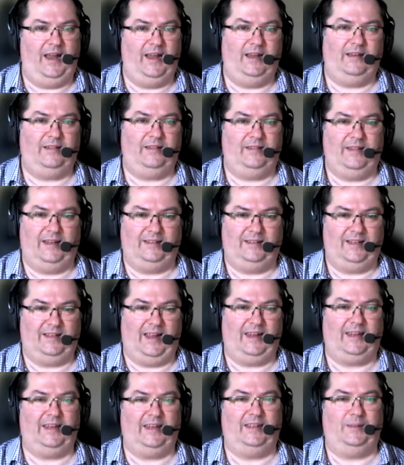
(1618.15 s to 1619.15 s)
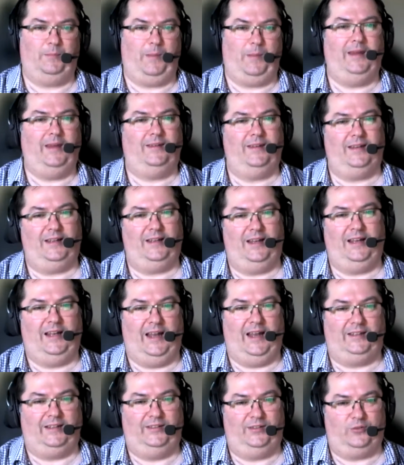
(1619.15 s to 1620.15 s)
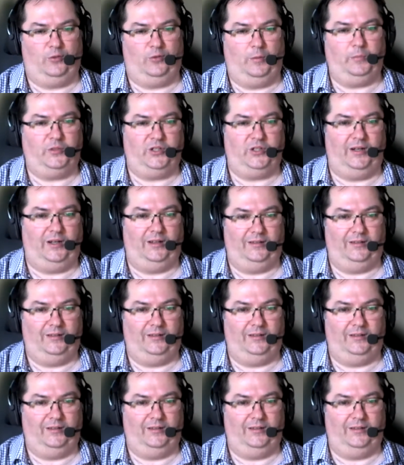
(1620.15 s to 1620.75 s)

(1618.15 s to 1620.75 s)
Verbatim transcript: Yeah, yeah. That's yeah, like it's basically like scripture.